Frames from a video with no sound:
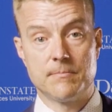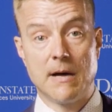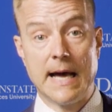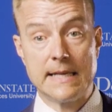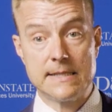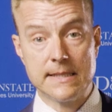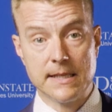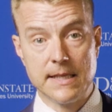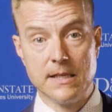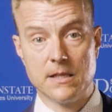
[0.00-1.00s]

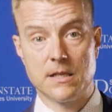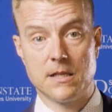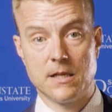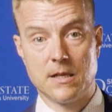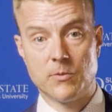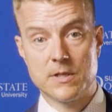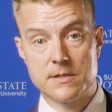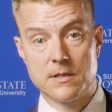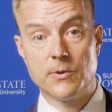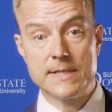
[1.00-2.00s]
Ideally, what
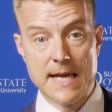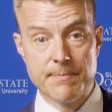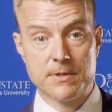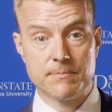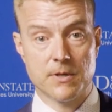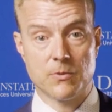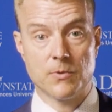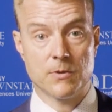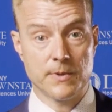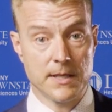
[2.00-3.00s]
doesn't always happen, but
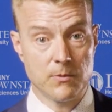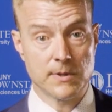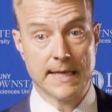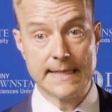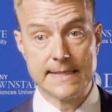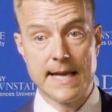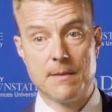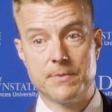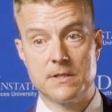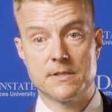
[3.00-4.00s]
what we would like to
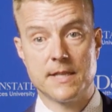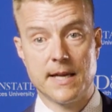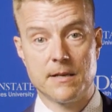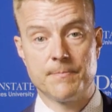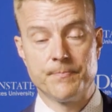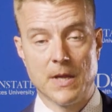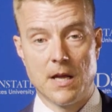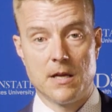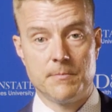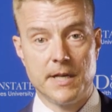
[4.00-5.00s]
happen is that
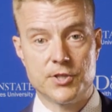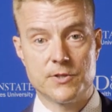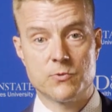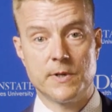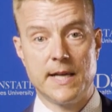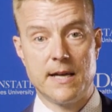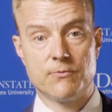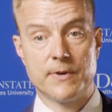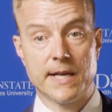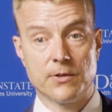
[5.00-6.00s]
patients would
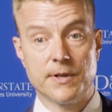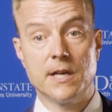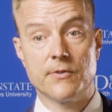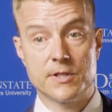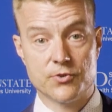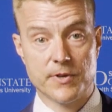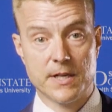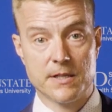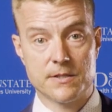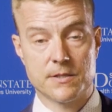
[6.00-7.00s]
have regular hearing
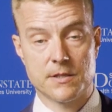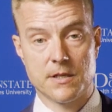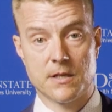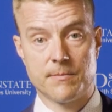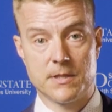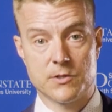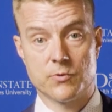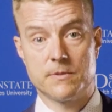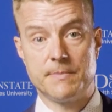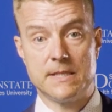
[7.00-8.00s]
screenings, and this
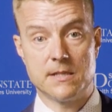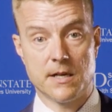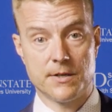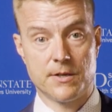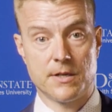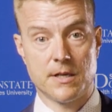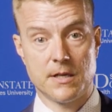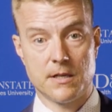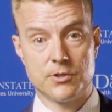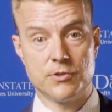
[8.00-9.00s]
would be done
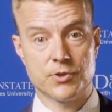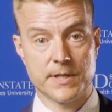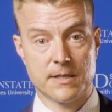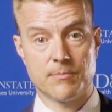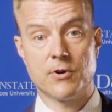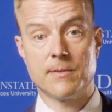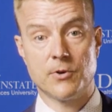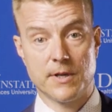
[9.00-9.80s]
usually at the primary